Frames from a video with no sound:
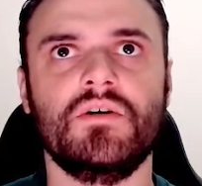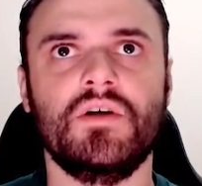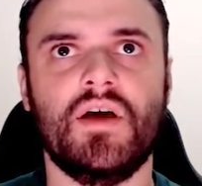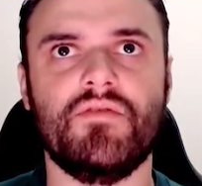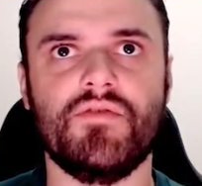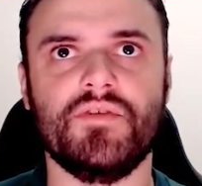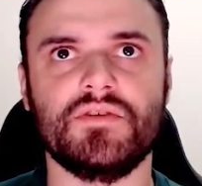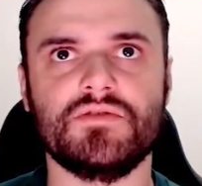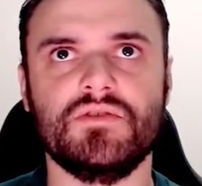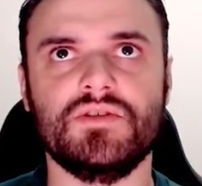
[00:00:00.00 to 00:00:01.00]
everything
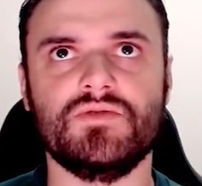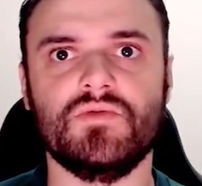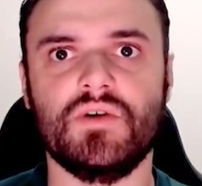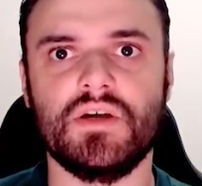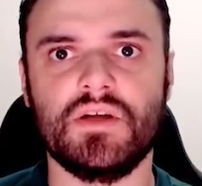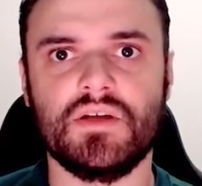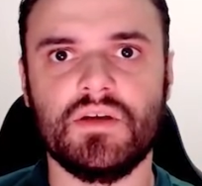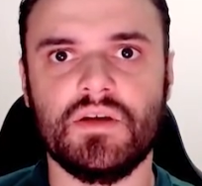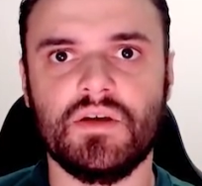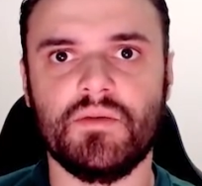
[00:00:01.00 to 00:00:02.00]
is going to work.
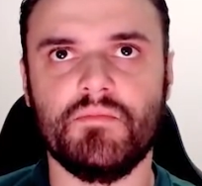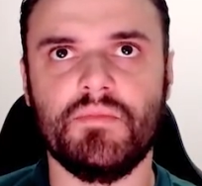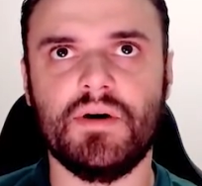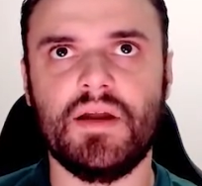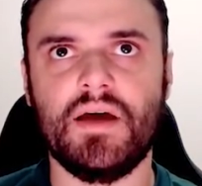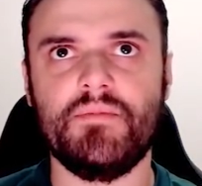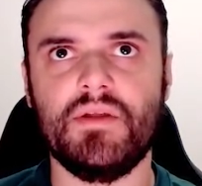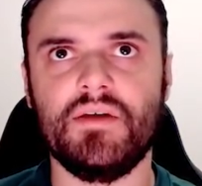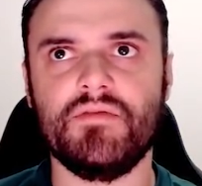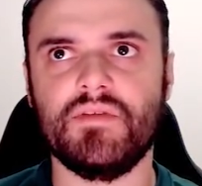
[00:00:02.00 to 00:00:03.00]
But I
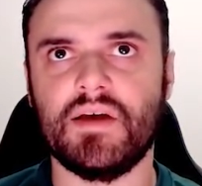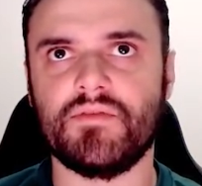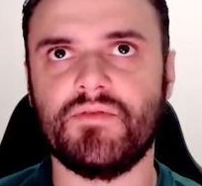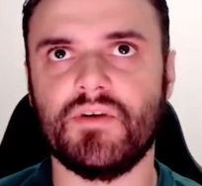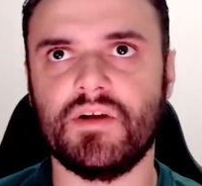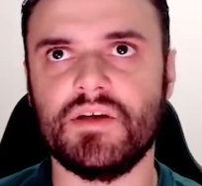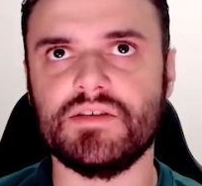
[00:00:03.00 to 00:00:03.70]
believe like for the